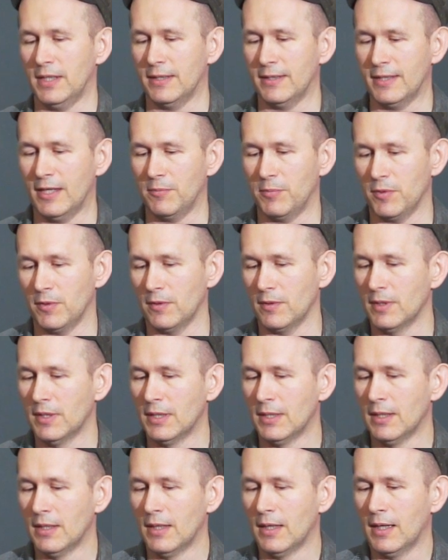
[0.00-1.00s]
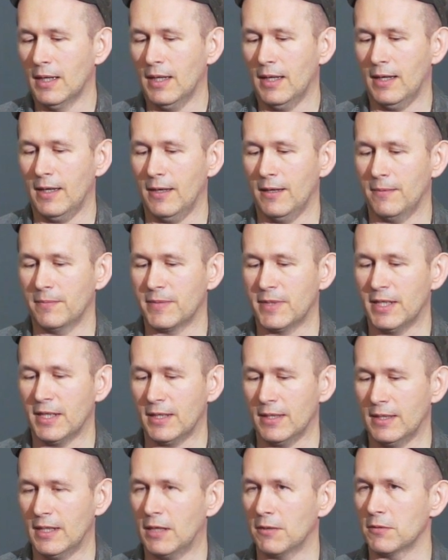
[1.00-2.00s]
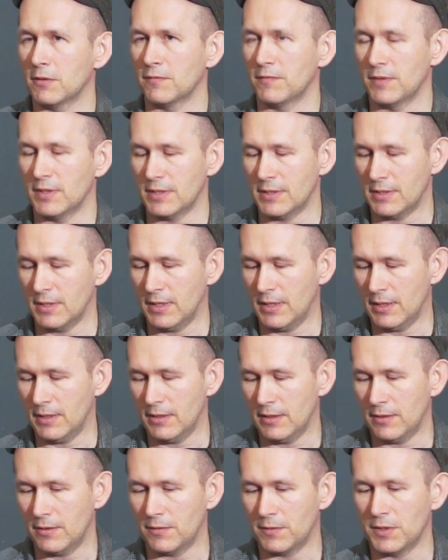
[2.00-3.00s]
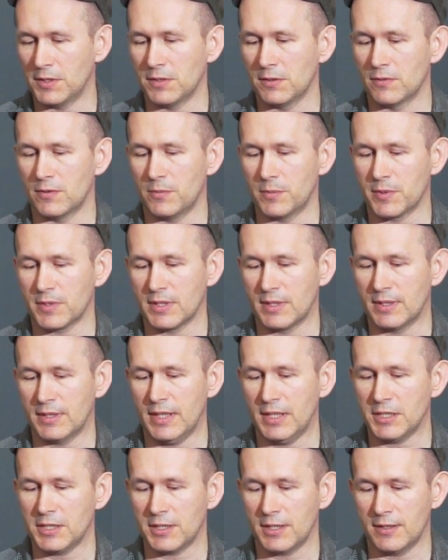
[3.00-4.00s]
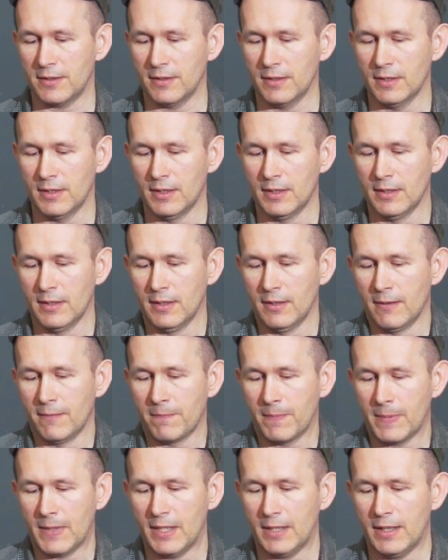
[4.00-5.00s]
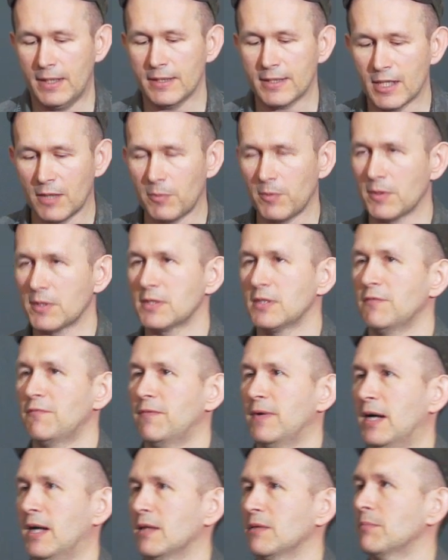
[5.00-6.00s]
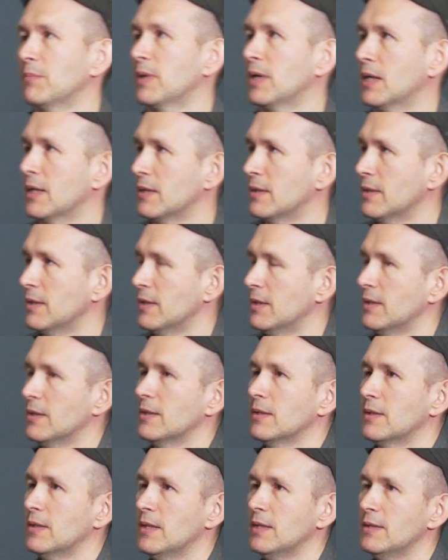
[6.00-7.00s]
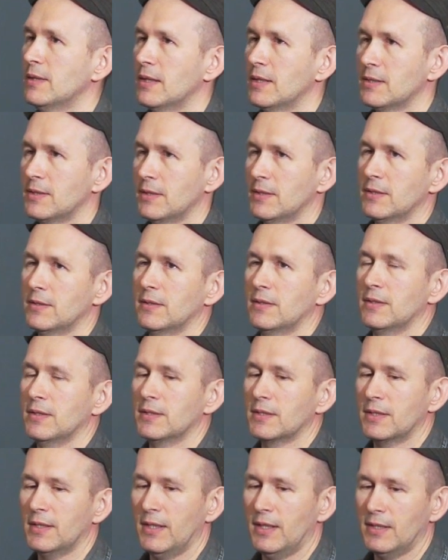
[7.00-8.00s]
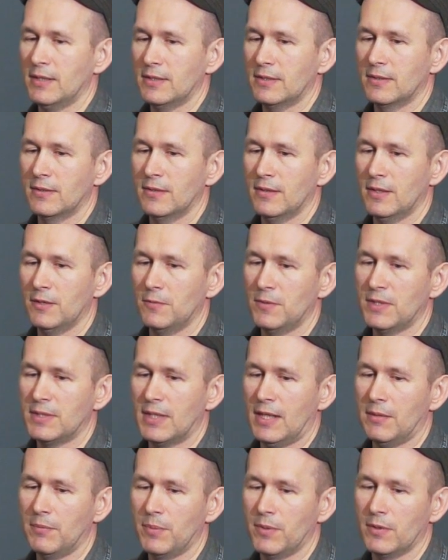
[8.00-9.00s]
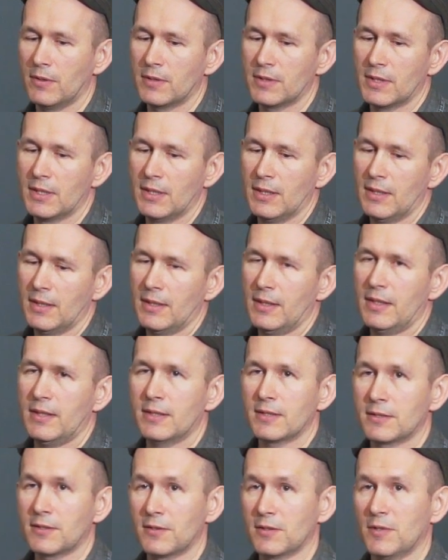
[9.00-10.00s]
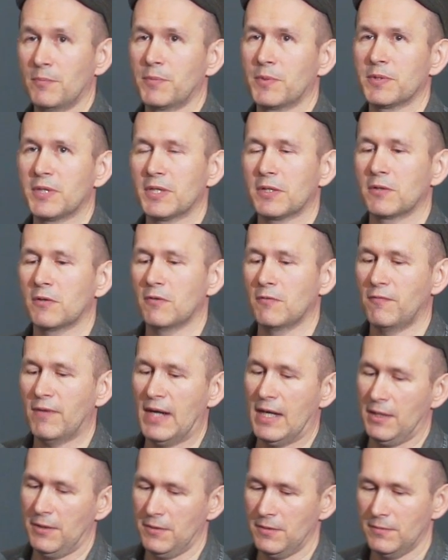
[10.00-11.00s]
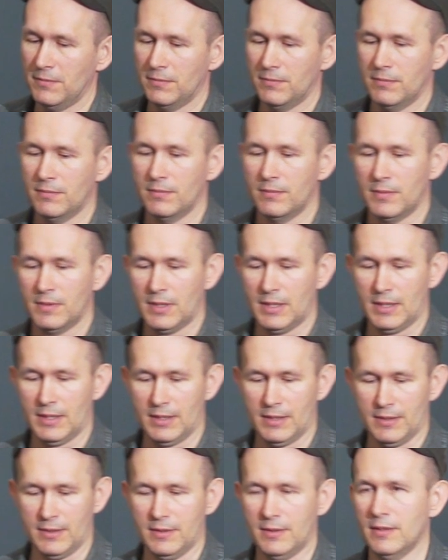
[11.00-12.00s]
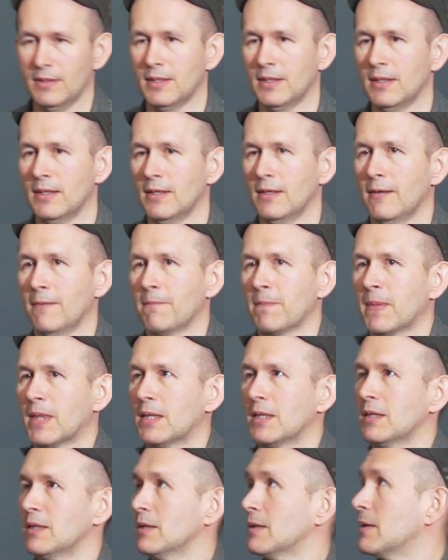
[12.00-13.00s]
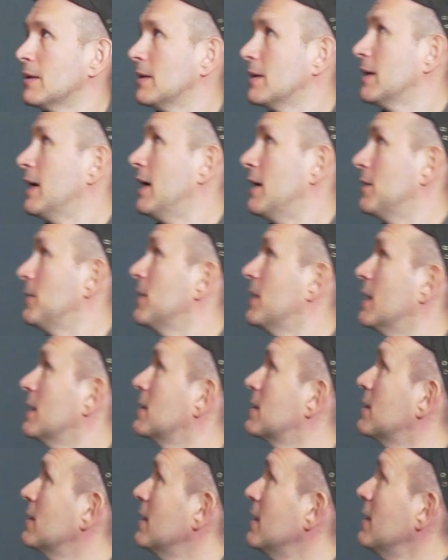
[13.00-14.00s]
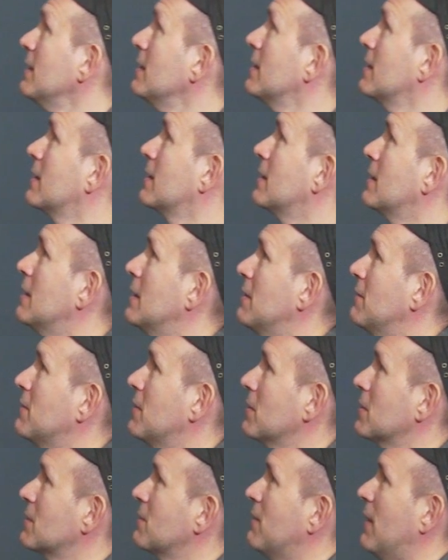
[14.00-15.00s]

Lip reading: n-tuple taken out of this original representation. The n-tuple is defined by the indices in this case that we sample, and it's got a particular value. And you can see if those